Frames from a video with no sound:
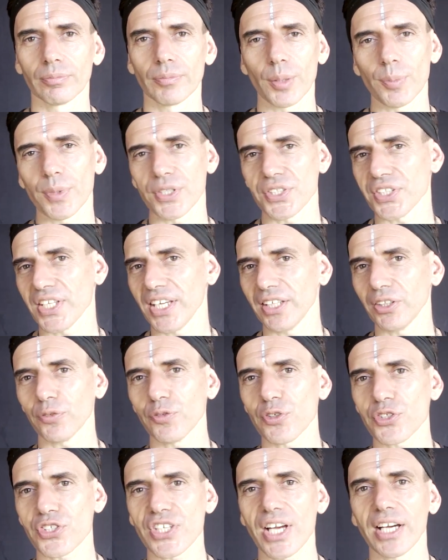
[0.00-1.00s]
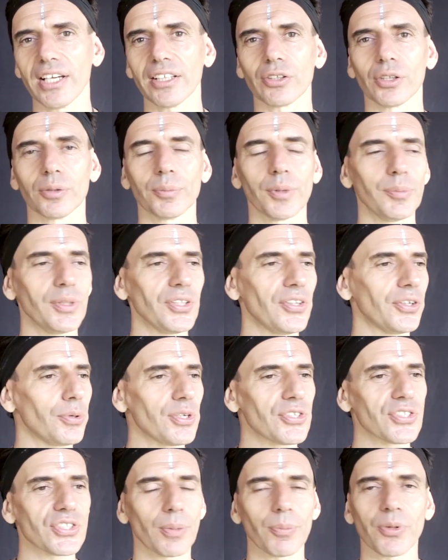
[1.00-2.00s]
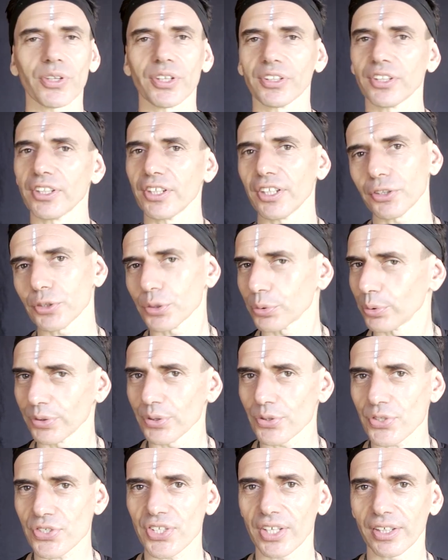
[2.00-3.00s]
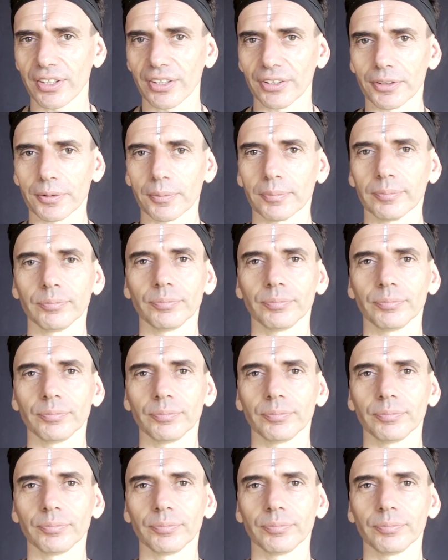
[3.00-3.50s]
Maybe it's the end of a cycle. Maybe there is something there to understand.